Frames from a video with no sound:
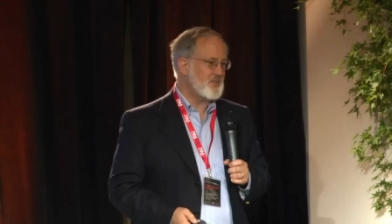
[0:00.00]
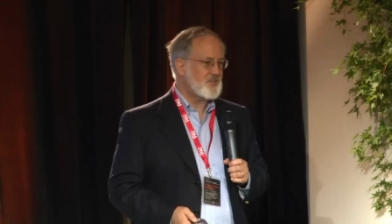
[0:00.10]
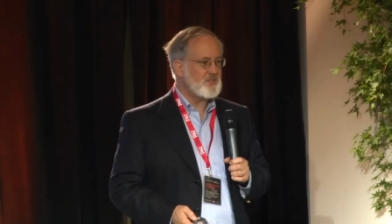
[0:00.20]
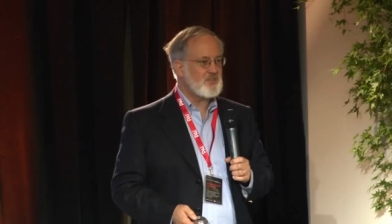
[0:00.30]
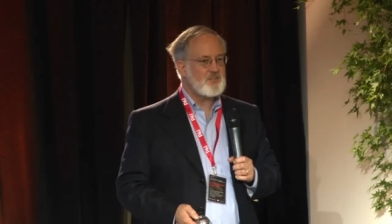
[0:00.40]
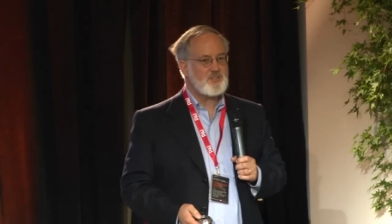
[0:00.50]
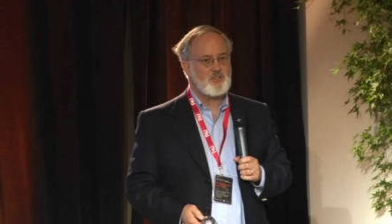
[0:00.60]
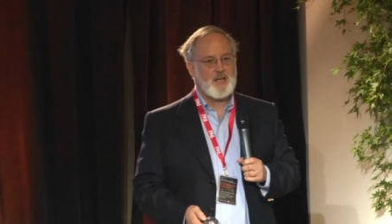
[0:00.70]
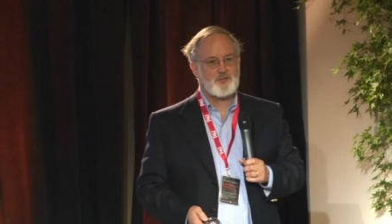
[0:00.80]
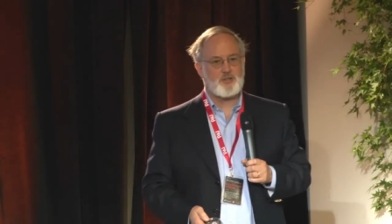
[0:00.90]
This is
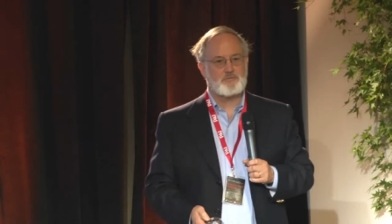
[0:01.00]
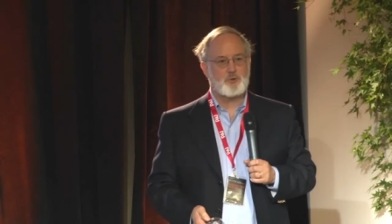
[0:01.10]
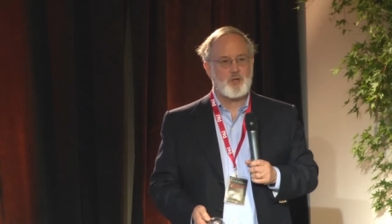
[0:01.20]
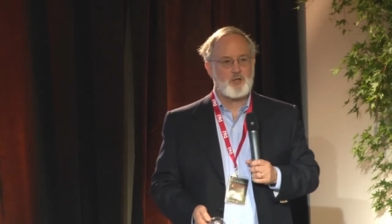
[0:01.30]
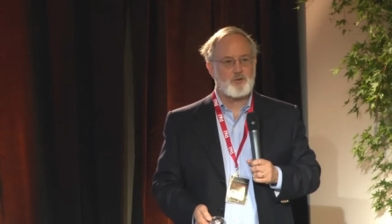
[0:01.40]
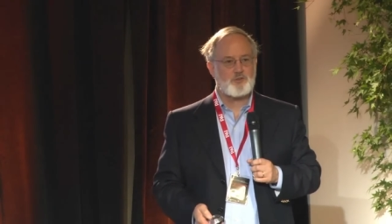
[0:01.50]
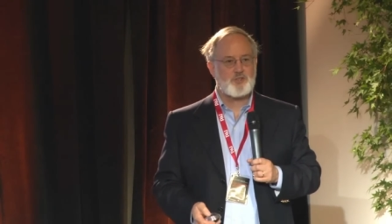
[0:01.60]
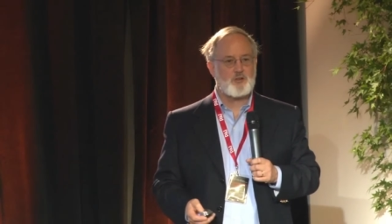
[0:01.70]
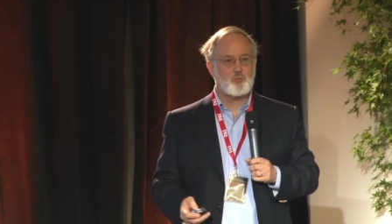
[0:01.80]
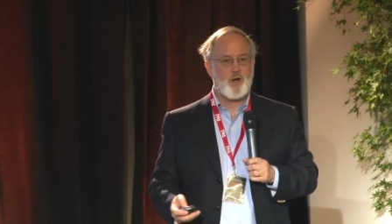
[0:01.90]
selection. If you want to
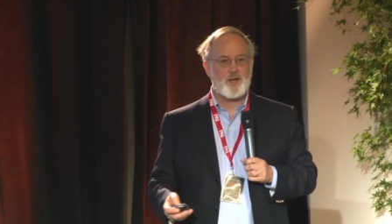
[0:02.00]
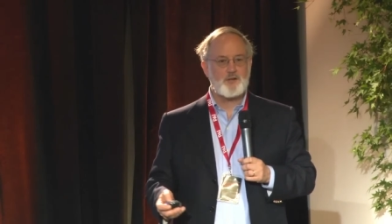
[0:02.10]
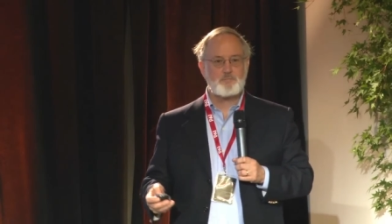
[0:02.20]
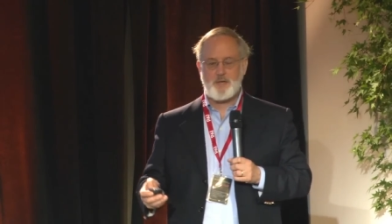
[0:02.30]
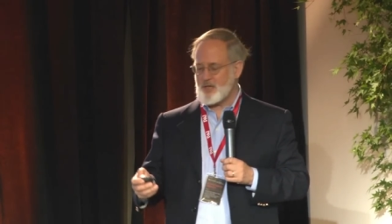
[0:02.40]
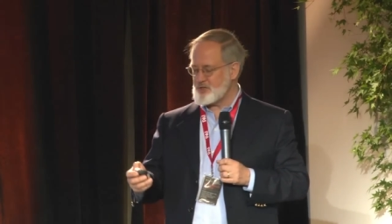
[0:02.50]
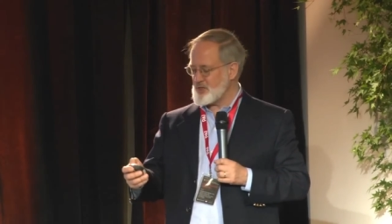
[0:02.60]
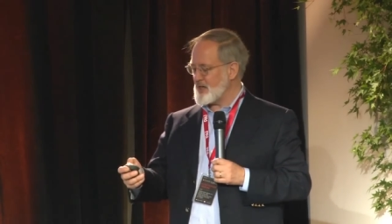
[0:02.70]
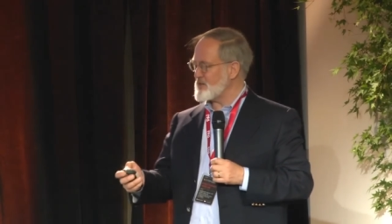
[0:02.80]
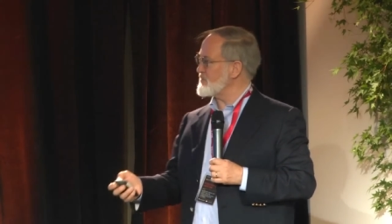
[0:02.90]
understand why your penny
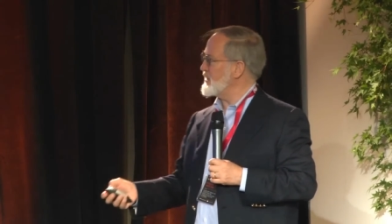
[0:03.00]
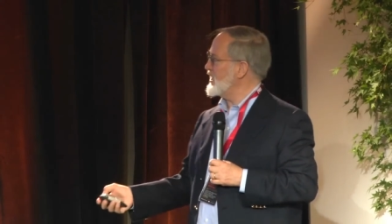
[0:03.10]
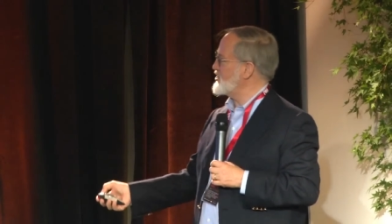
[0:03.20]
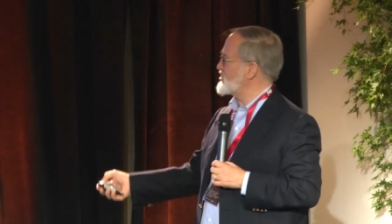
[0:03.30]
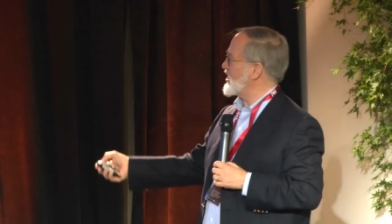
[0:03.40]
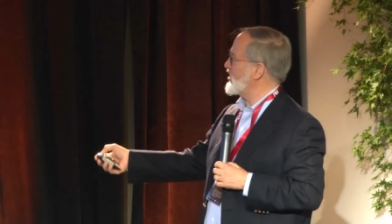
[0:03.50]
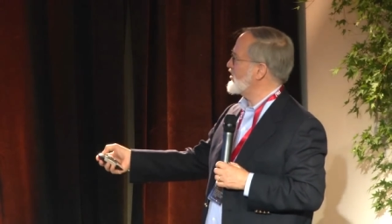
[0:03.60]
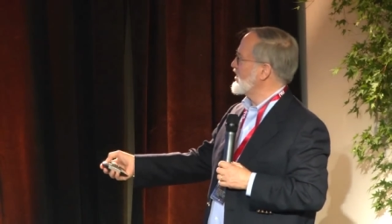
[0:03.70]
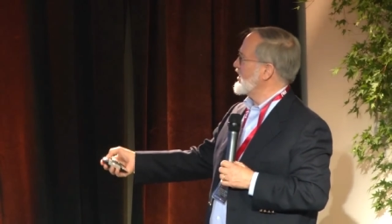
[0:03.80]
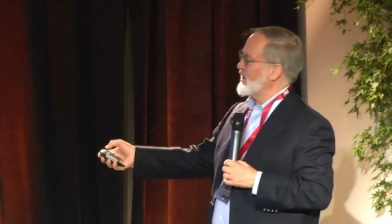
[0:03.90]
jar is a penny
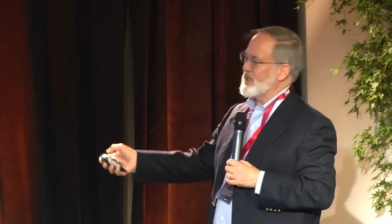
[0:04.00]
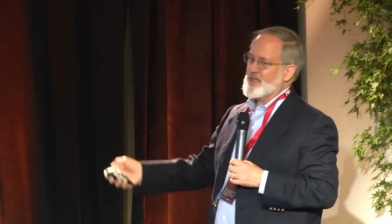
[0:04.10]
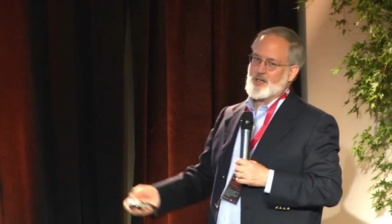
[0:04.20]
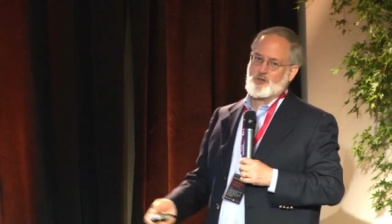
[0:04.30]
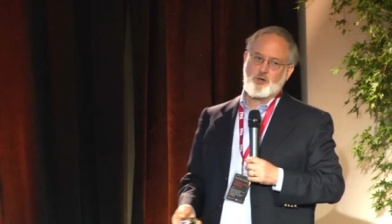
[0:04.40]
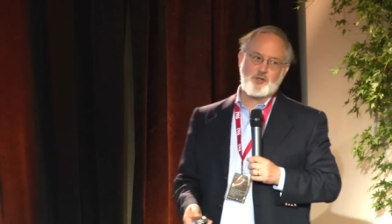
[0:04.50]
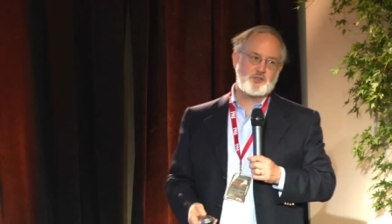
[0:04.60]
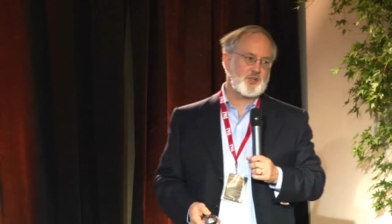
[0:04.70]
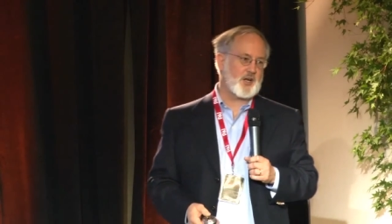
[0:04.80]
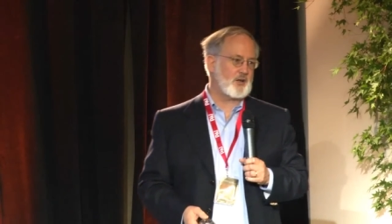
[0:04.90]
jar and not a
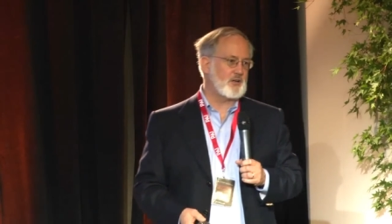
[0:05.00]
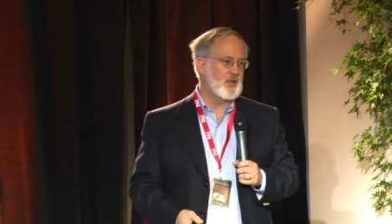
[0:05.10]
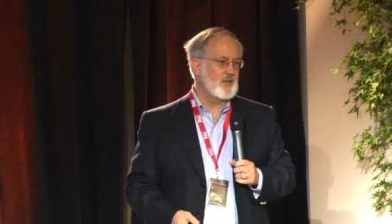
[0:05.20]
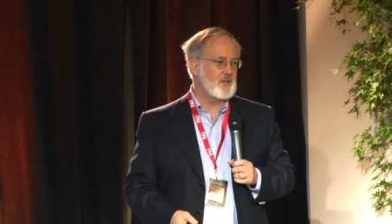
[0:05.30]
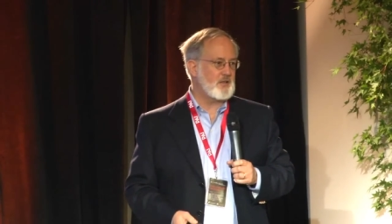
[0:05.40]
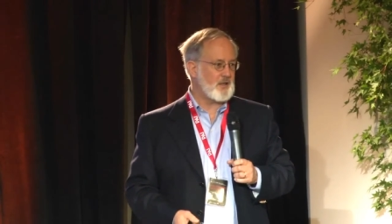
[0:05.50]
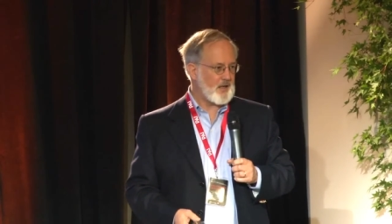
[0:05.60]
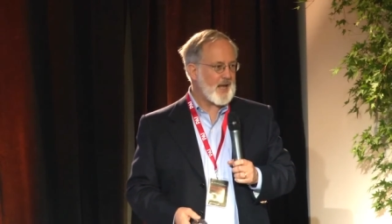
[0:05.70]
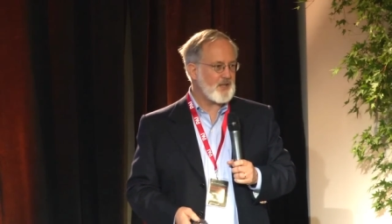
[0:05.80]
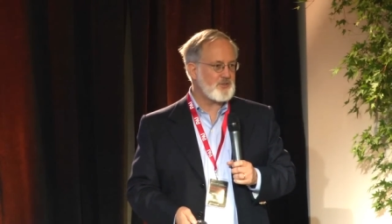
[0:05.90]
coin jar, the
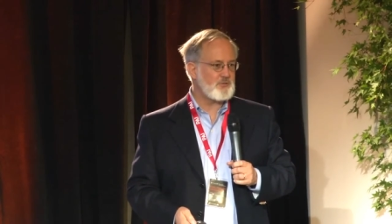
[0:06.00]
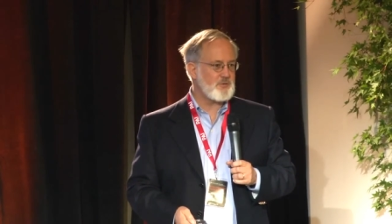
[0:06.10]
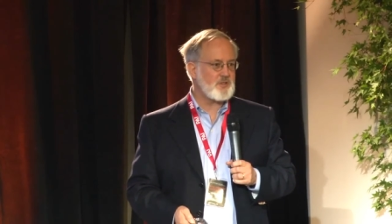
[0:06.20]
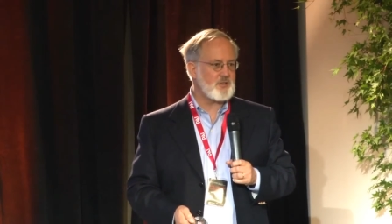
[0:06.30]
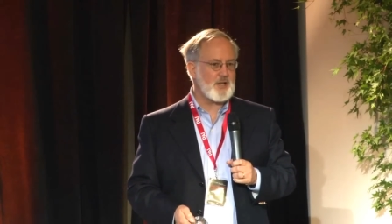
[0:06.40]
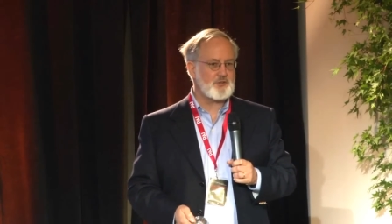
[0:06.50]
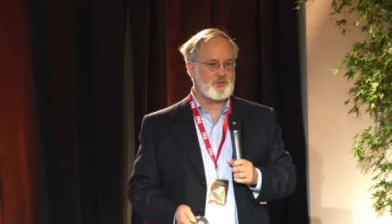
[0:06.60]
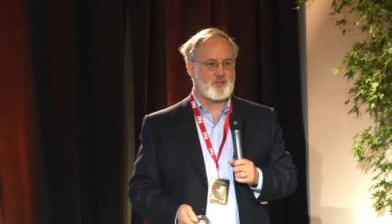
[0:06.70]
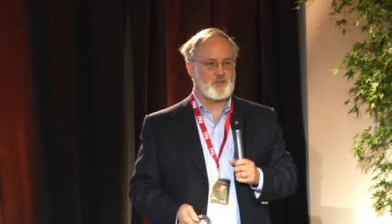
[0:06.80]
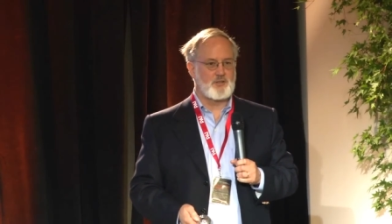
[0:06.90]
answer is
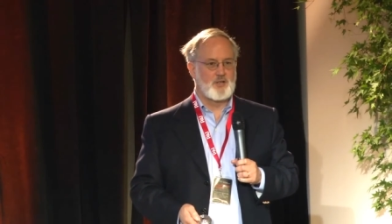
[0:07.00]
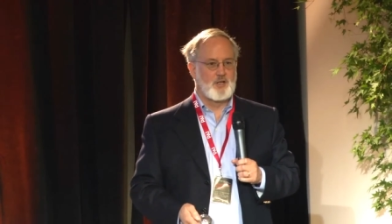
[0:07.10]
selection.